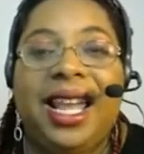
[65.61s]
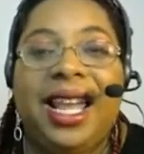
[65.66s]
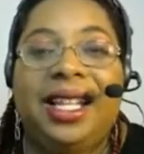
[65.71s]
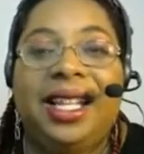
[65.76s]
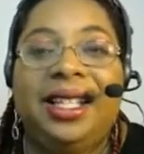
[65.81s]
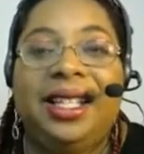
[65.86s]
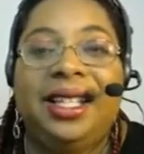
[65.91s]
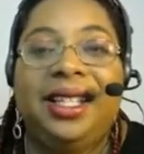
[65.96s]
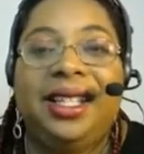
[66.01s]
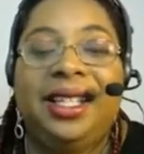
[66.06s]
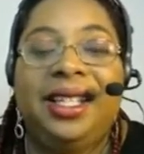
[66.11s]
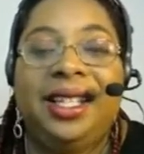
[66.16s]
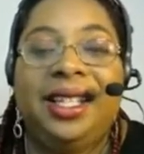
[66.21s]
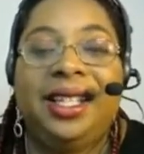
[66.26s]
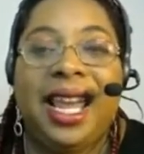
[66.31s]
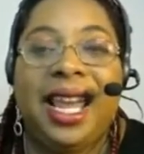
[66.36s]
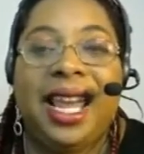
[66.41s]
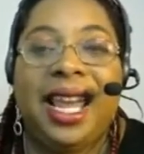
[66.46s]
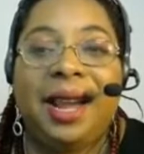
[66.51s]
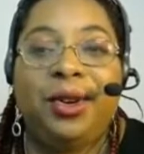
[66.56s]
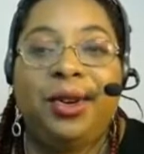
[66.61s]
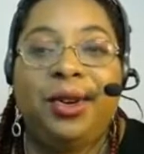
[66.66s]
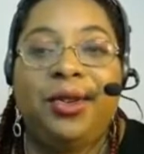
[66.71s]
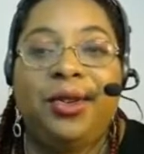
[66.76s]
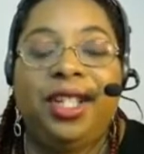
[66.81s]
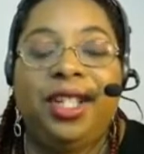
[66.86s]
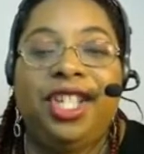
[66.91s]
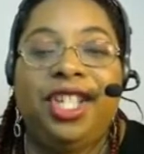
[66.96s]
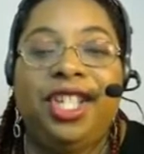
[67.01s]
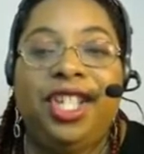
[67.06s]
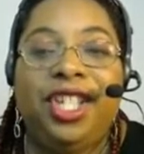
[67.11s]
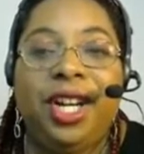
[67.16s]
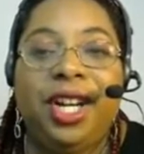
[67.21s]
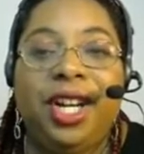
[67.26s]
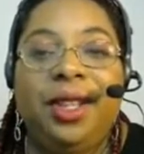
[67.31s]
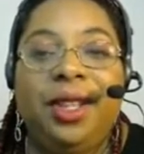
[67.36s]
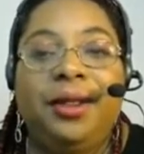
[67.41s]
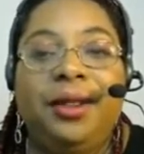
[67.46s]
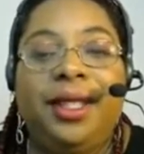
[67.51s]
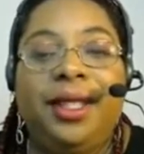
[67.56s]
And today I'm going to
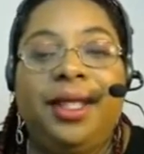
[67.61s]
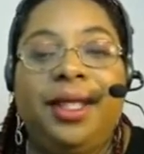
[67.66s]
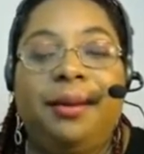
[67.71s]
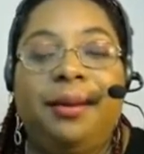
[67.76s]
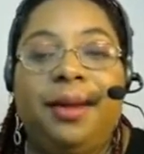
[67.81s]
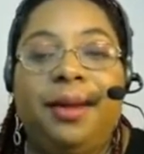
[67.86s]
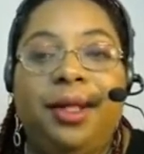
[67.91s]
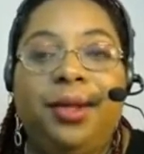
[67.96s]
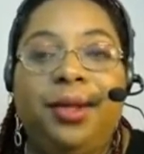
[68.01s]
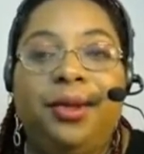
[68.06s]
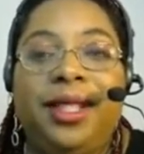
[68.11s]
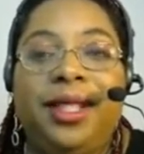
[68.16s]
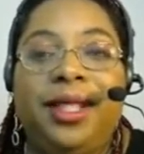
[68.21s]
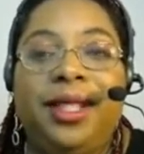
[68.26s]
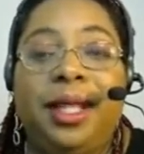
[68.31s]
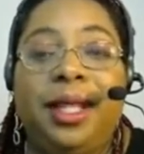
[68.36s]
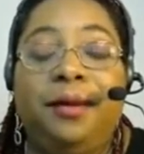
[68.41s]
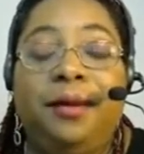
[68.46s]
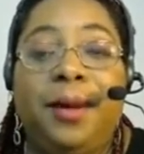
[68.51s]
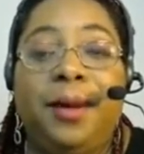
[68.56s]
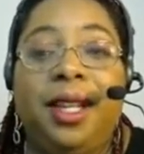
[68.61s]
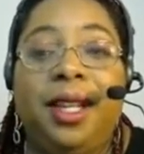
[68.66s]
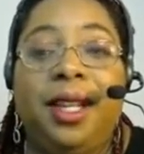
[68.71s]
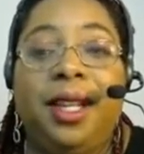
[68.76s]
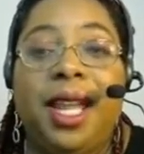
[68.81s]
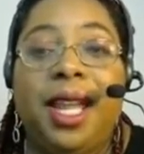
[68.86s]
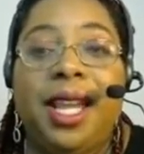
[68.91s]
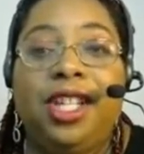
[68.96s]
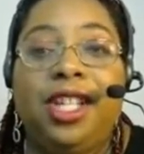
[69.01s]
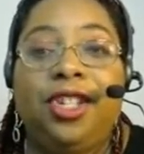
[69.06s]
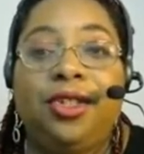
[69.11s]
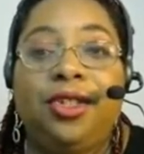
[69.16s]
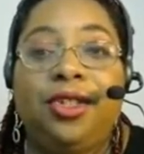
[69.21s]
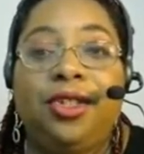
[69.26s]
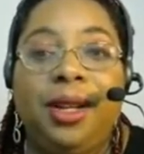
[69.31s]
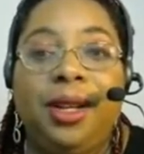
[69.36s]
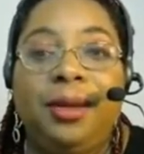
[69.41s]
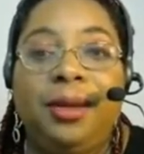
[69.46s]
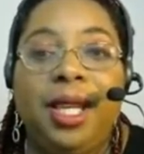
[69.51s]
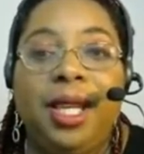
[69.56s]
share with you some of the tools that have been
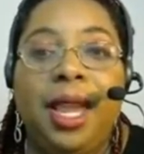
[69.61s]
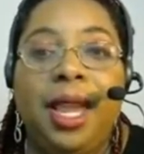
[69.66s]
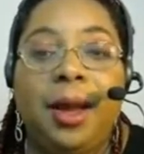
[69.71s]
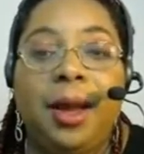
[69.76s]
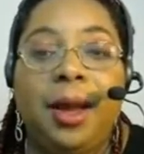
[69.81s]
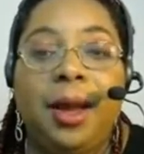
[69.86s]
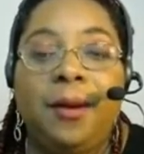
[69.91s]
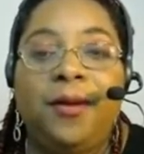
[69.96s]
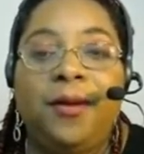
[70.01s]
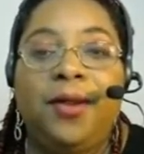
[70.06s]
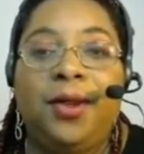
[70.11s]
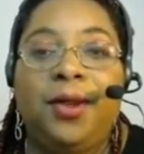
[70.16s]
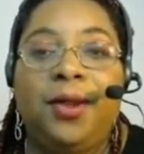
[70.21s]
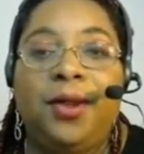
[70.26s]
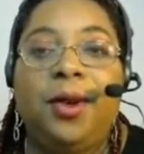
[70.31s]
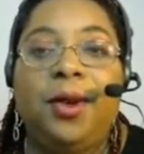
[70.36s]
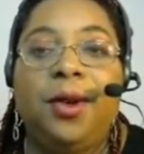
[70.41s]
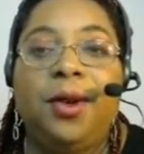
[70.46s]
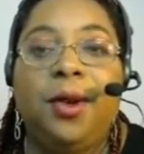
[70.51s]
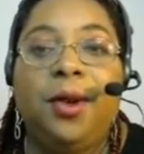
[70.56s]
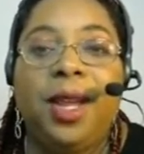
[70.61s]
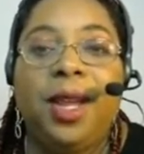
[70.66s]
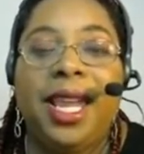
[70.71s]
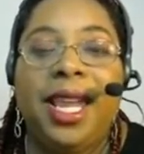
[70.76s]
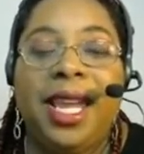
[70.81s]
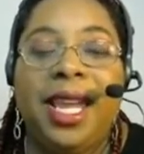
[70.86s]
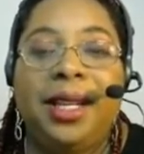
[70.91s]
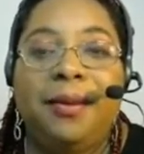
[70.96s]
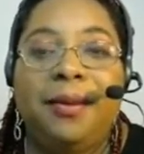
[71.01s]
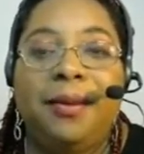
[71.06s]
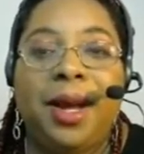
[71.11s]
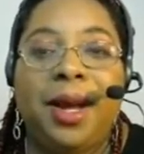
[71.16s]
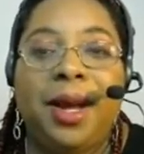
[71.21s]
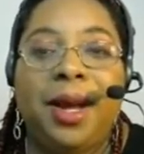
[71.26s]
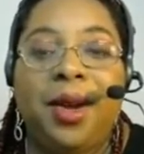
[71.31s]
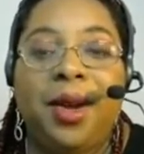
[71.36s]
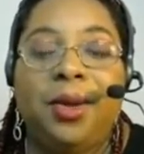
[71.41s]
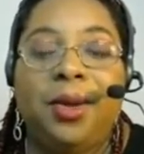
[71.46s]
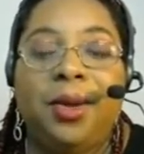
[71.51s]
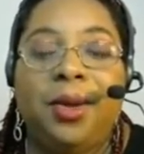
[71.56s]
extremely helpful in
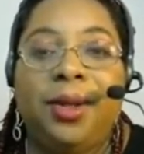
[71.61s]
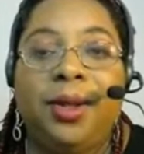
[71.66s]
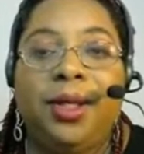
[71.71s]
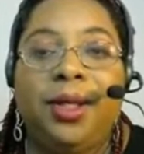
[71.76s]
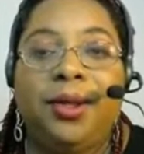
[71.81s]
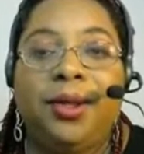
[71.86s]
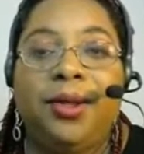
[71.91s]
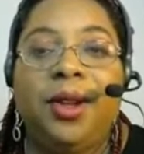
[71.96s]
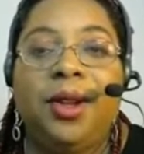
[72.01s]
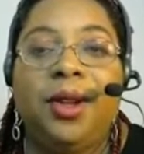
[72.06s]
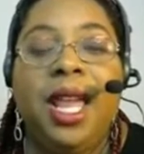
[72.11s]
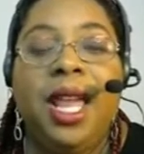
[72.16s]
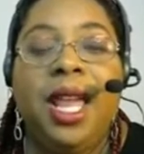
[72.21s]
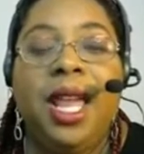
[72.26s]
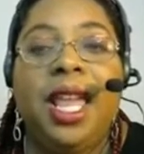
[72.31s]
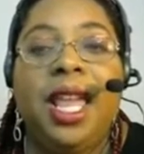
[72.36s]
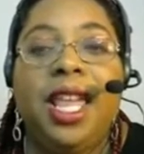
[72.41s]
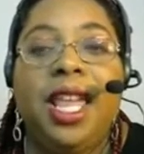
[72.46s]
my homeschool.